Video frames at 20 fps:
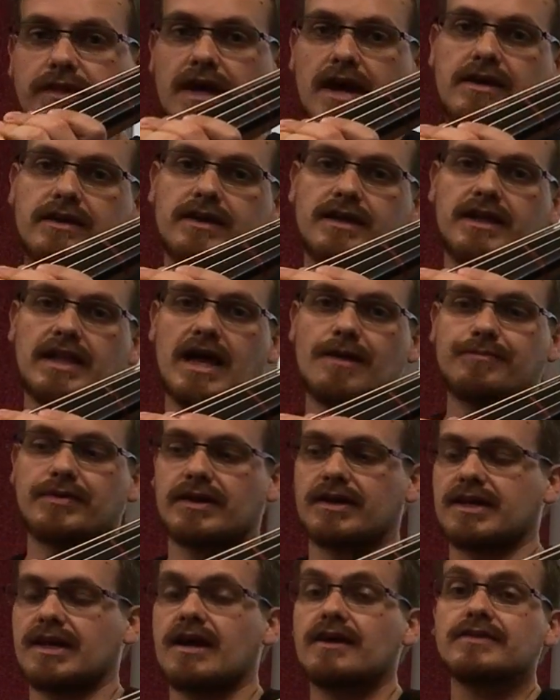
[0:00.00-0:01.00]
and how to clap
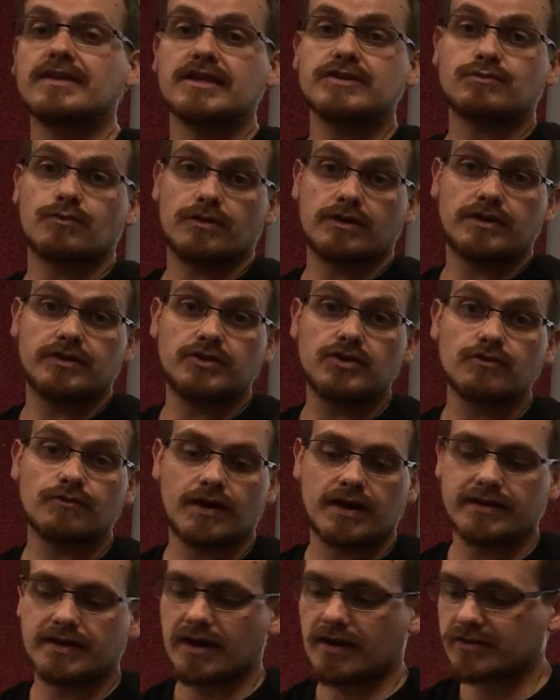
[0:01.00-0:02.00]
and count, that's what we're going to do
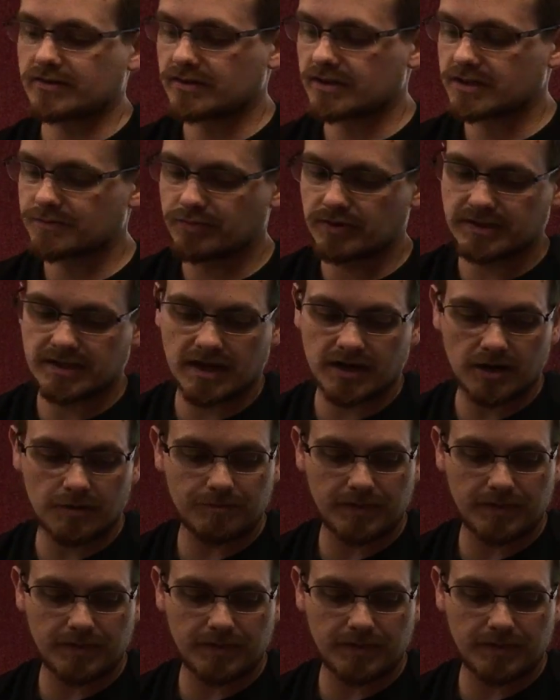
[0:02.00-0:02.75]
right now. So let's put down our